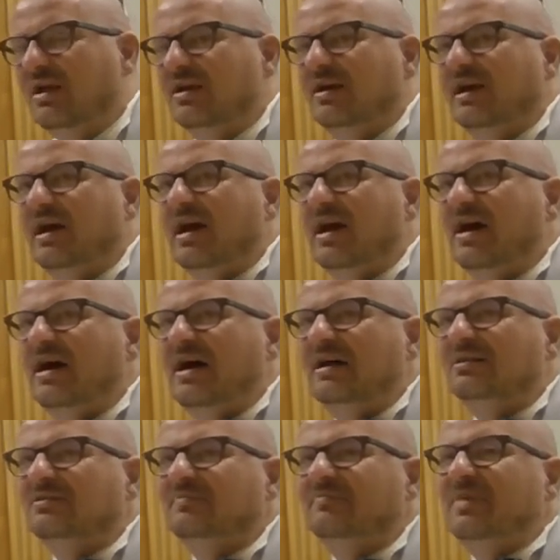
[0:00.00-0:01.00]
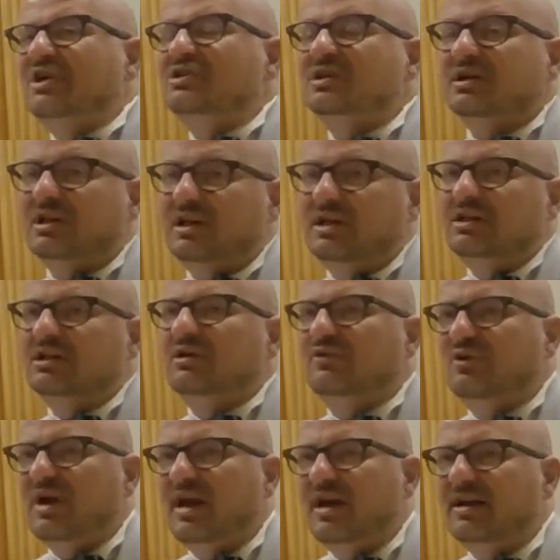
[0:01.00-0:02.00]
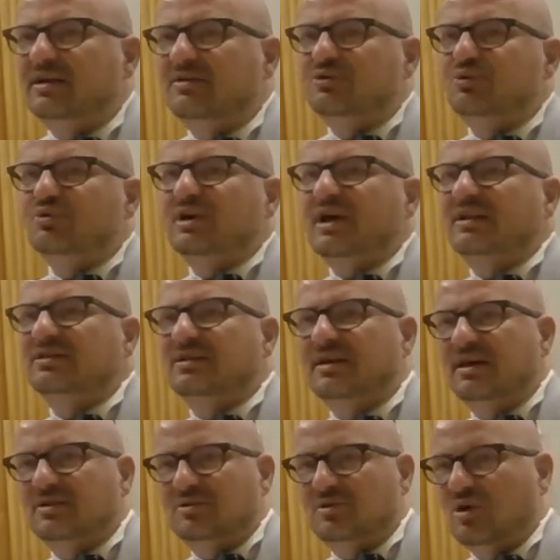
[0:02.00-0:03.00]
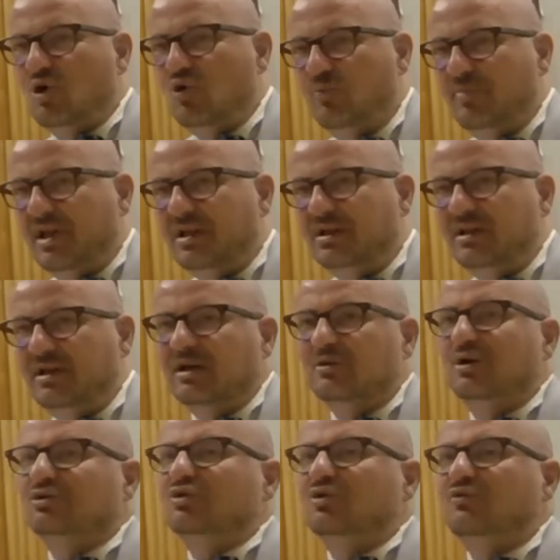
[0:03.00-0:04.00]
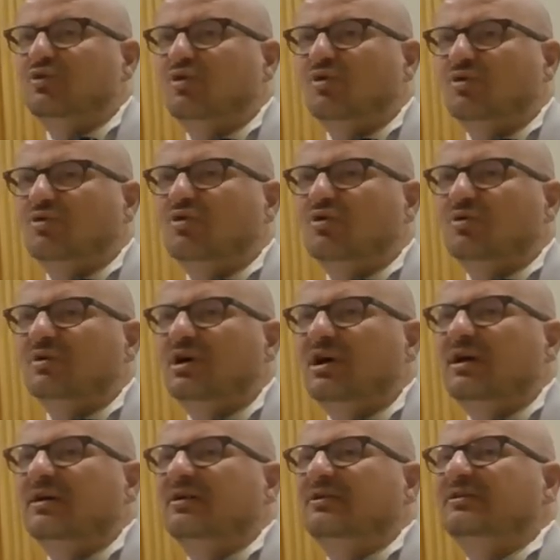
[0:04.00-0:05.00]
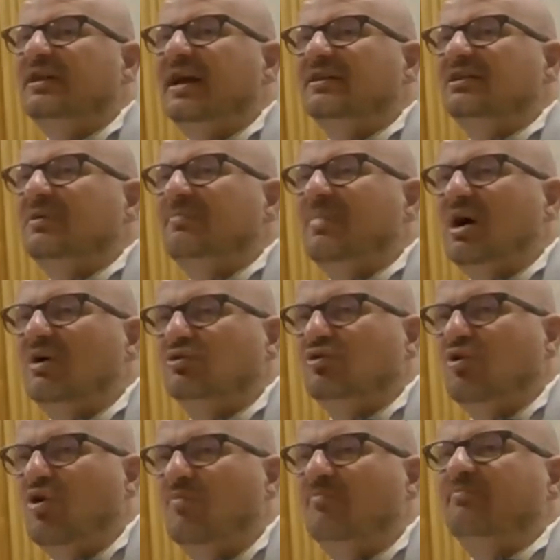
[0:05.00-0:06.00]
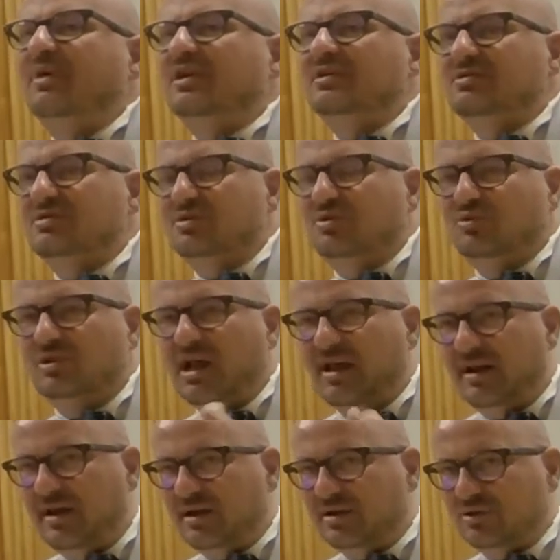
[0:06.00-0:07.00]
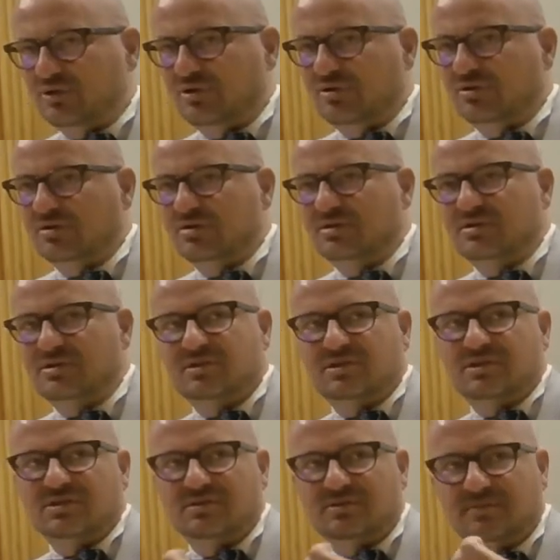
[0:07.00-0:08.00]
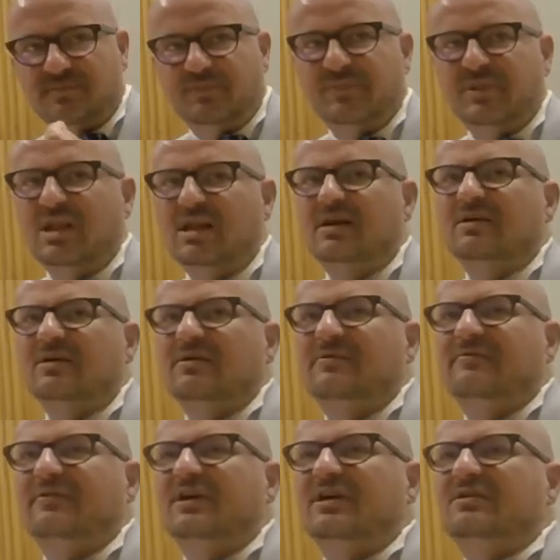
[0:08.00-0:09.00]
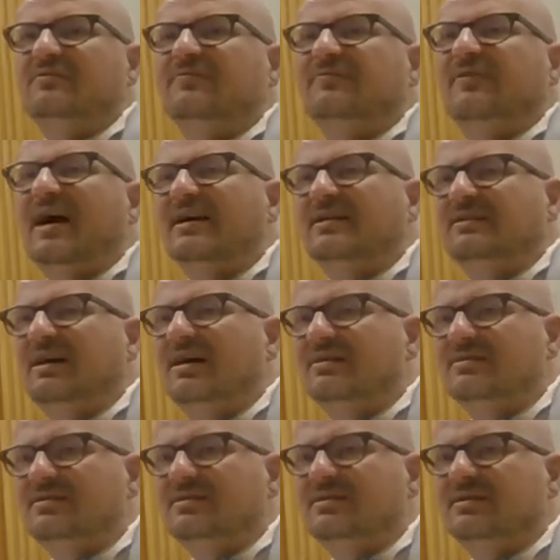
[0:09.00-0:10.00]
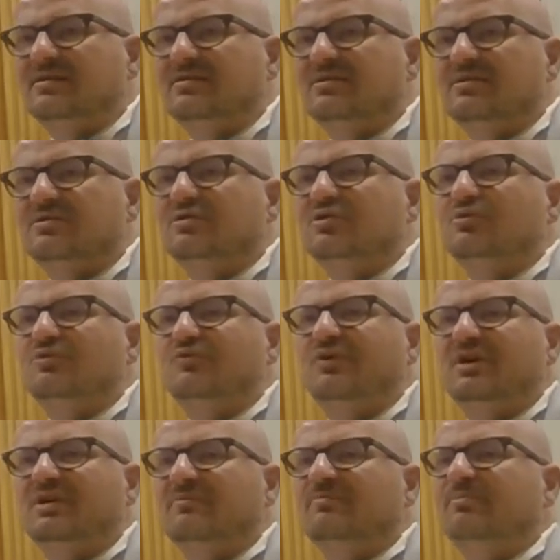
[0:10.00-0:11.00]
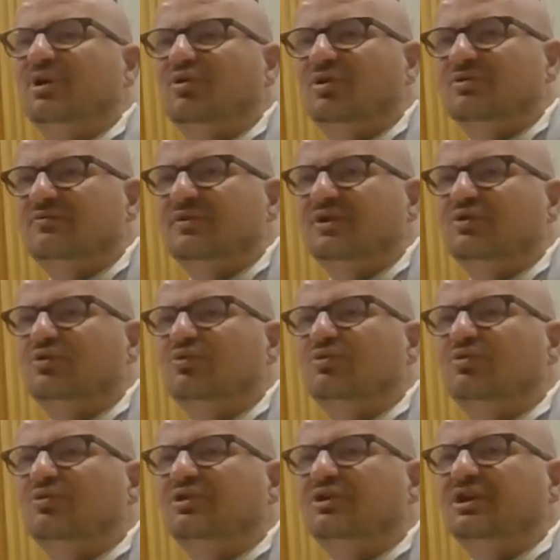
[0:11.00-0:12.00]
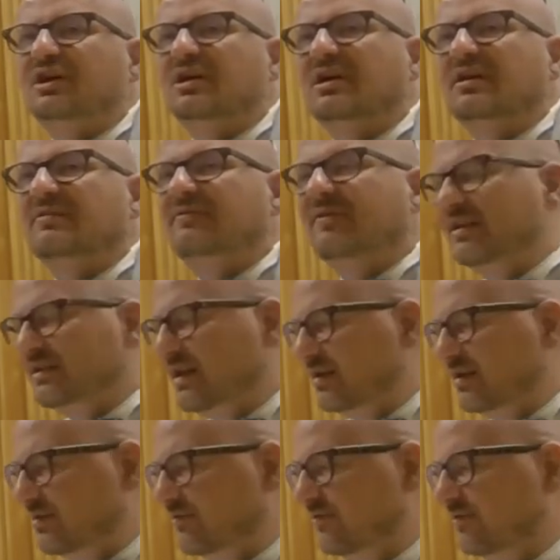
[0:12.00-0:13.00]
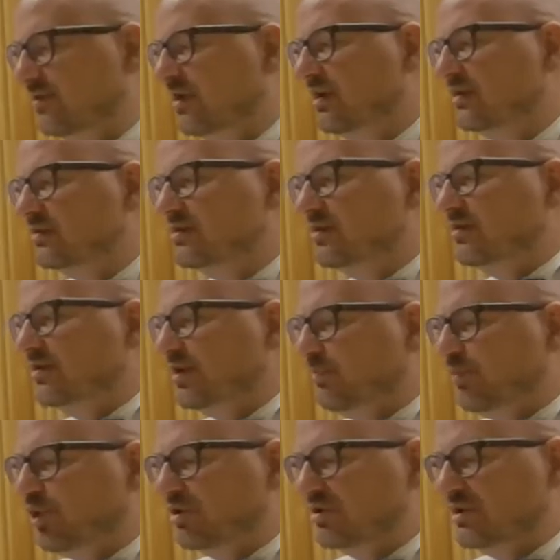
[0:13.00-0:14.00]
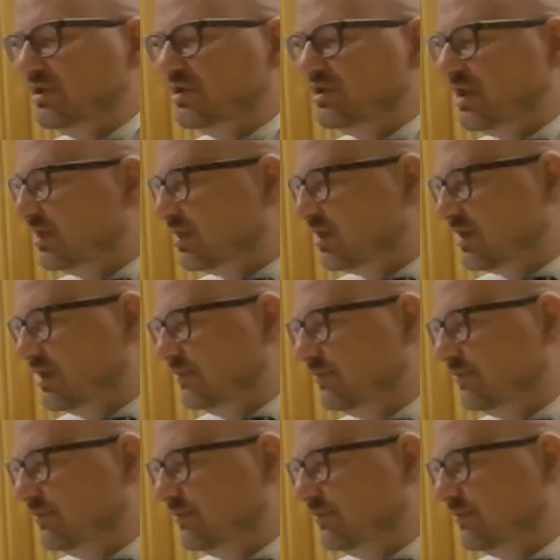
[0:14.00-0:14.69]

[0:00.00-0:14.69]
And basically in Lithuania, you can get openly a lot of data about companies, so directors, their finances, so because we do yearly financing report, etc.